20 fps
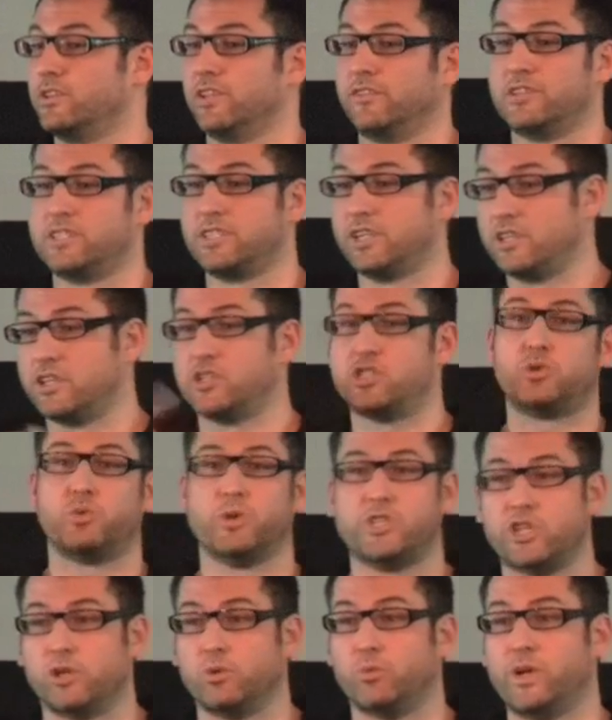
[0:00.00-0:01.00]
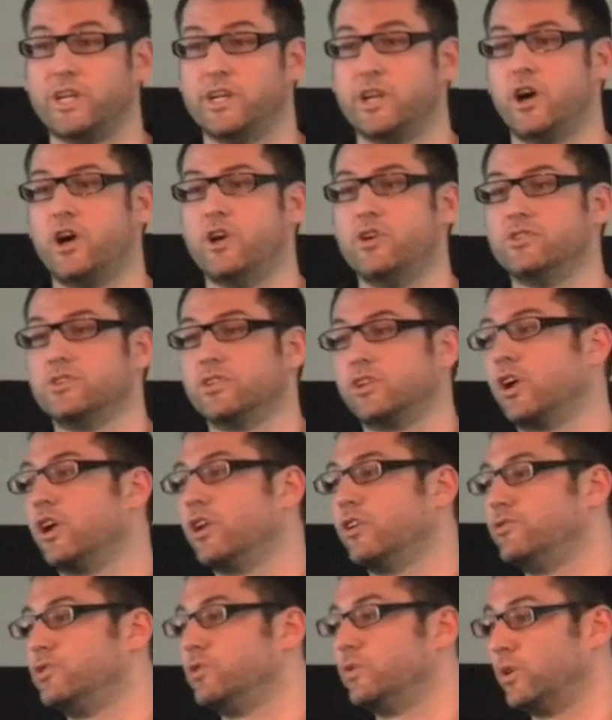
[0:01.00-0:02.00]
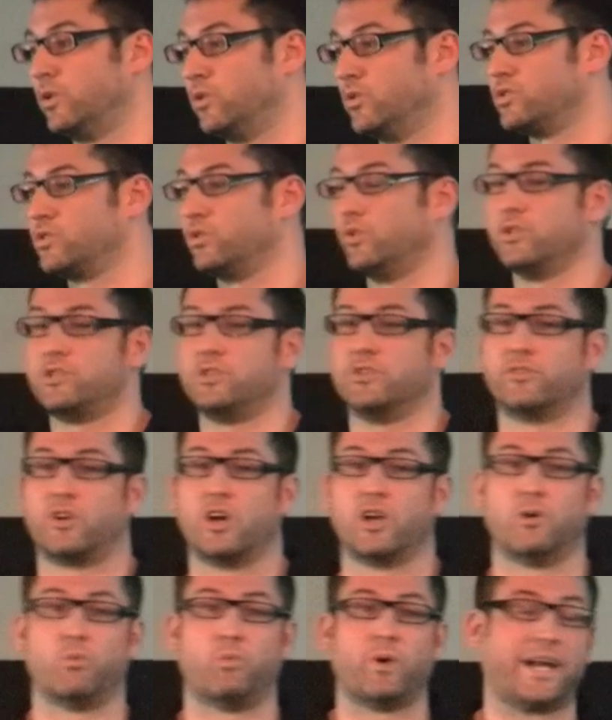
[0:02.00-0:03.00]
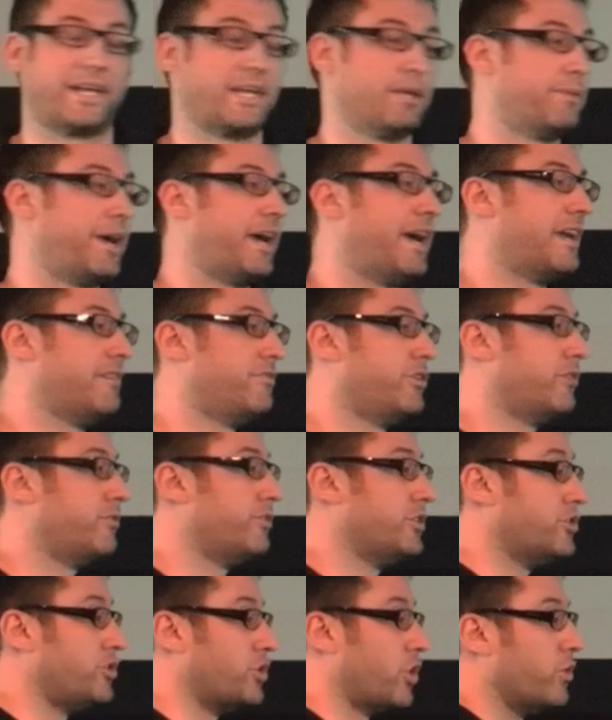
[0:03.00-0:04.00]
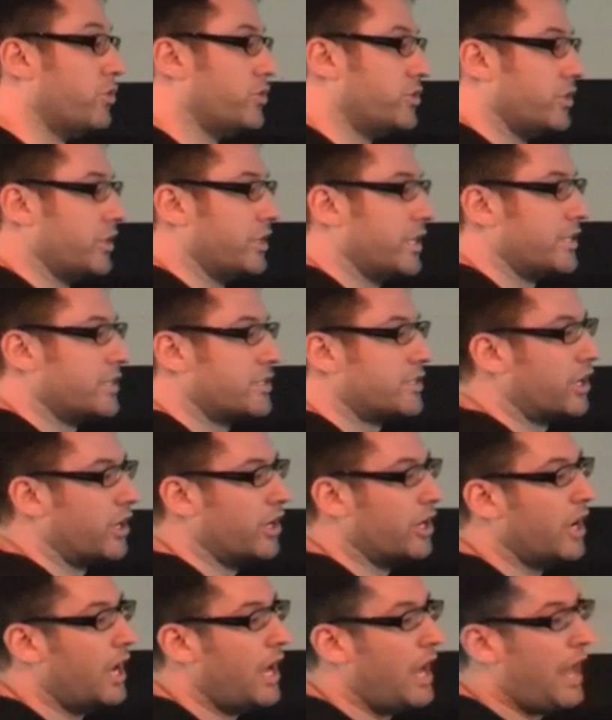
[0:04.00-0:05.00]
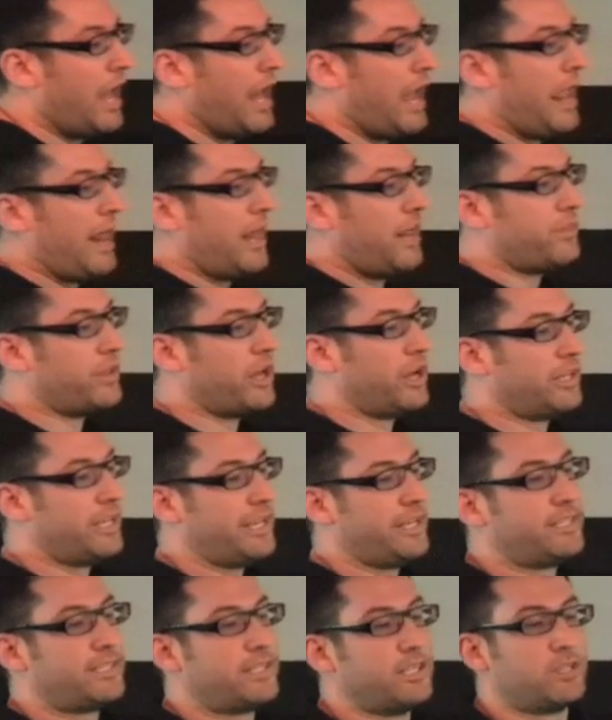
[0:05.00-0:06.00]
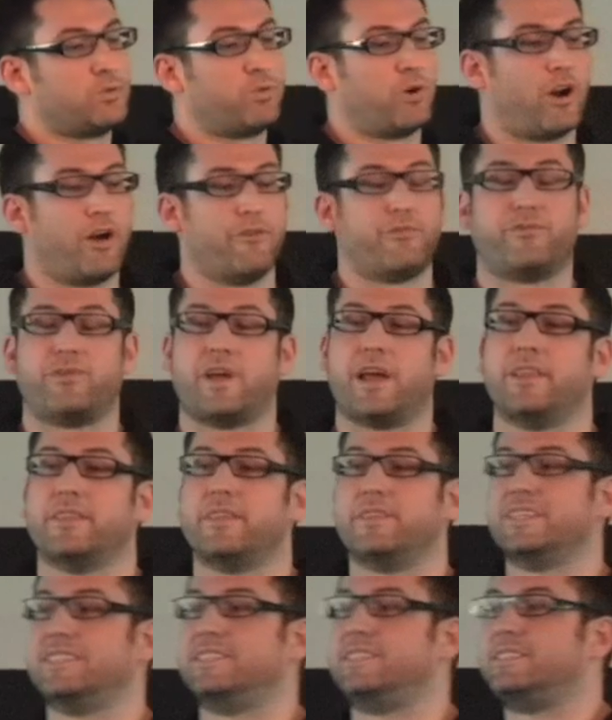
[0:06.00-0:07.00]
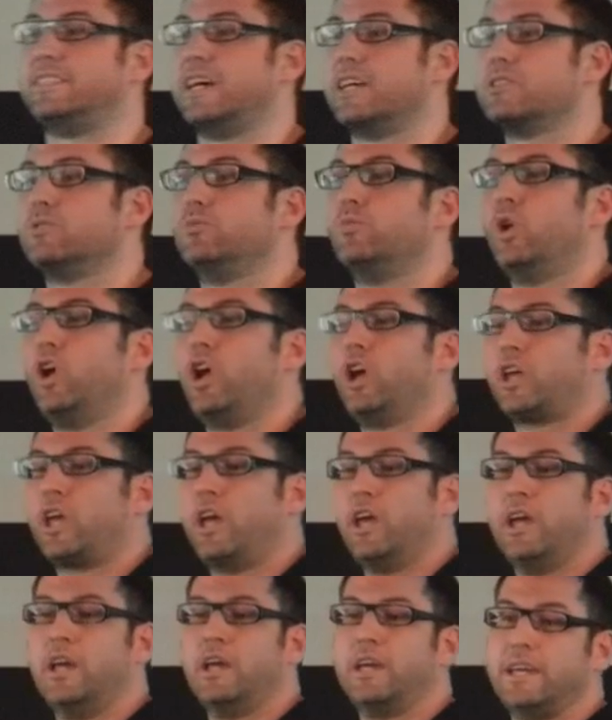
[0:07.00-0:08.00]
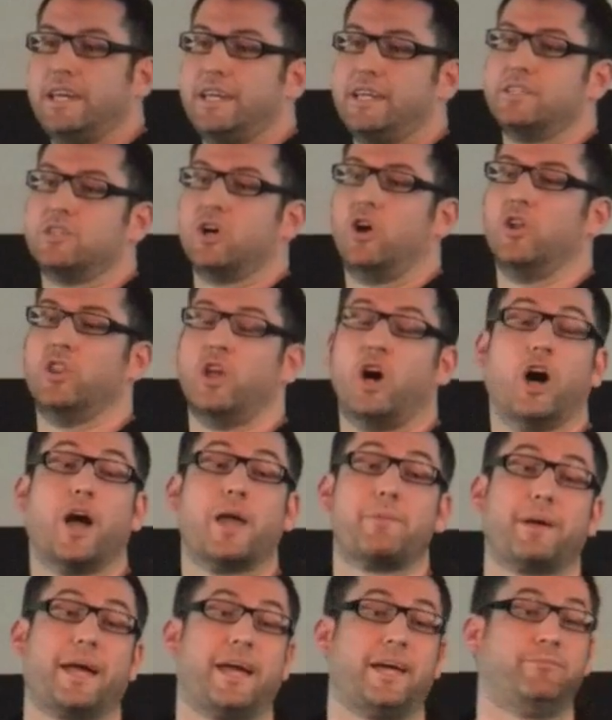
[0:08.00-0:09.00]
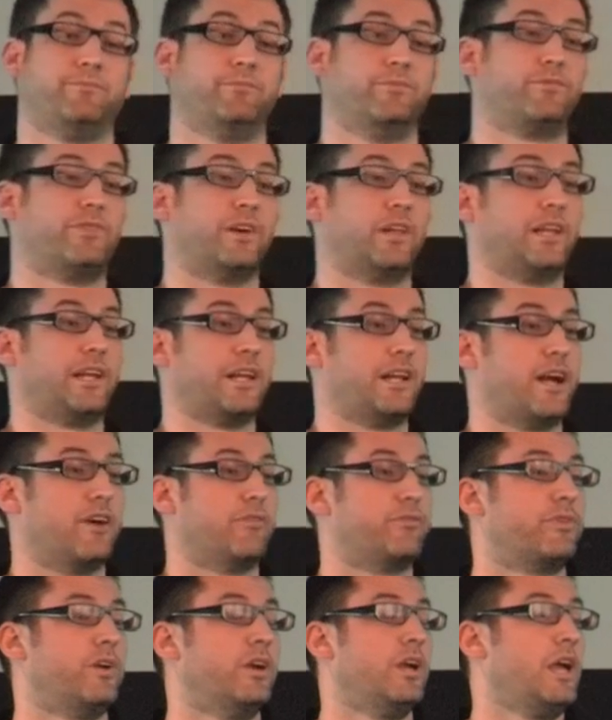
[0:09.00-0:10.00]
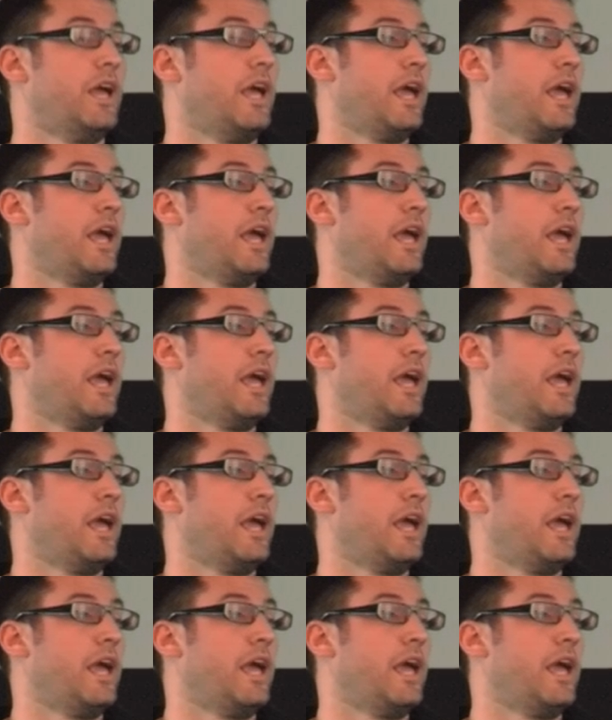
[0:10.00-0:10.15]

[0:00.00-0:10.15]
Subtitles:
All of a sudden you're switching windows and kind of doing all sorts of kind of wacky behavior if you don't do this. So the only instance where I've found that this doesn't work is on the iPad, funnily enough.